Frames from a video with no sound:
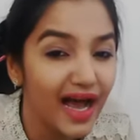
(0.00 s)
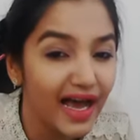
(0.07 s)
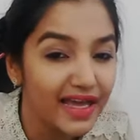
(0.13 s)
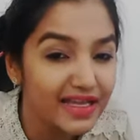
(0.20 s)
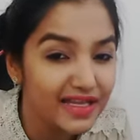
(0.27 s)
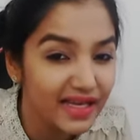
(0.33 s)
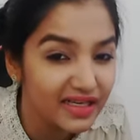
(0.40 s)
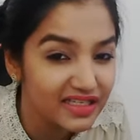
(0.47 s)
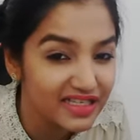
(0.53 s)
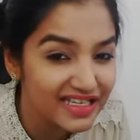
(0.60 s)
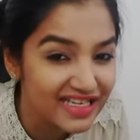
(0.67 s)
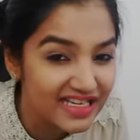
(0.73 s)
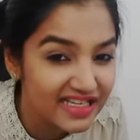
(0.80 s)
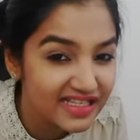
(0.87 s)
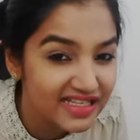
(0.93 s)
I can
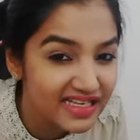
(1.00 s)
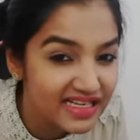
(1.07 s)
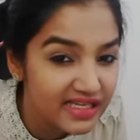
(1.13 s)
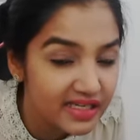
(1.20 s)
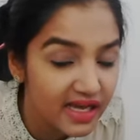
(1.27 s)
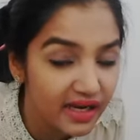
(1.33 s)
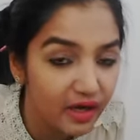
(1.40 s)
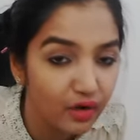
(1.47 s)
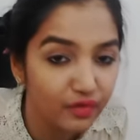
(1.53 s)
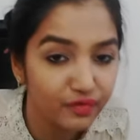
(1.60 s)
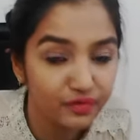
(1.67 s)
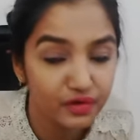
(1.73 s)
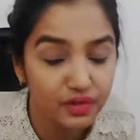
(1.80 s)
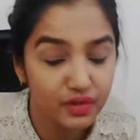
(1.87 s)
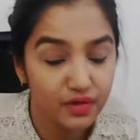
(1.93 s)
easily get out
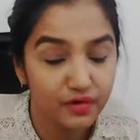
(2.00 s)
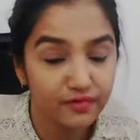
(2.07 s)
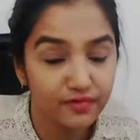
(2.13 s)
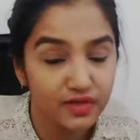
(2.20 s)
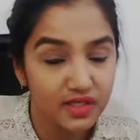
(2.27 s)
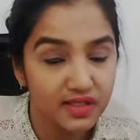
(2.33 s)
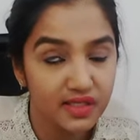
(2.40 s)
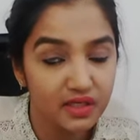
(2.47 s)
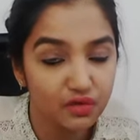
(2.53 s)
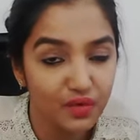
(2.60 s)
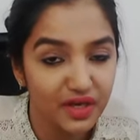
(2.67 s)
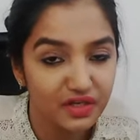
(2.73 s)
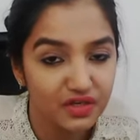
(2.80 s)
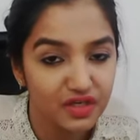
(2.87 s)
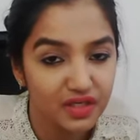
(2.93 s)
of this
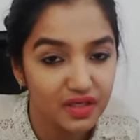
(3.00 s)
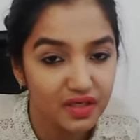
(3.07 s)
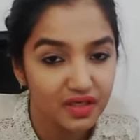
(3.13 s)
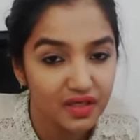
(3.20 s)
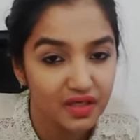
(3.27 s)
situation.